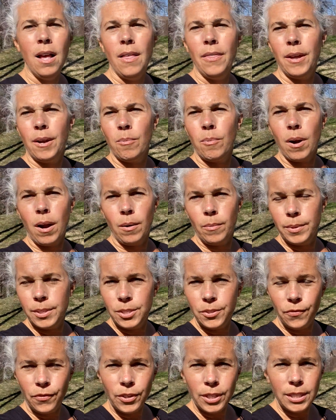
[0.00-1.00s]
There were
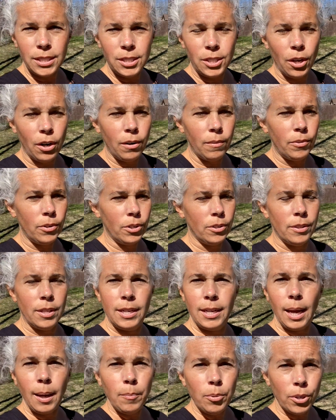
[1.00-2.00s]
always friends over. The
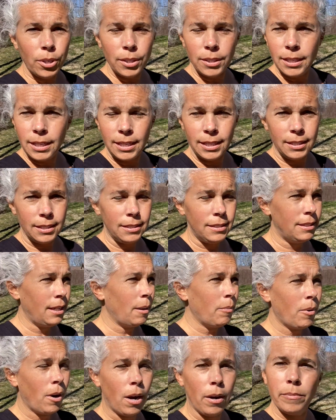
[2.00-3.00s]
neighborhood kids,
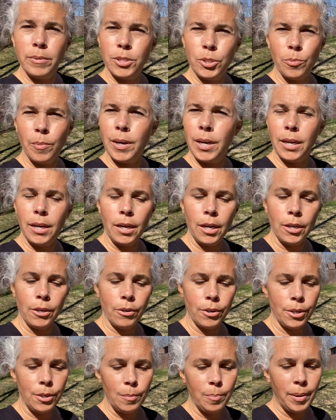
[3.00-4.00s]
they were always running in a
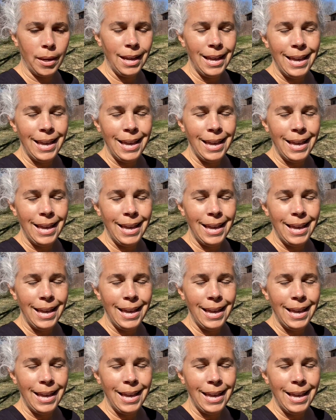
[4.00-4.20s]
group.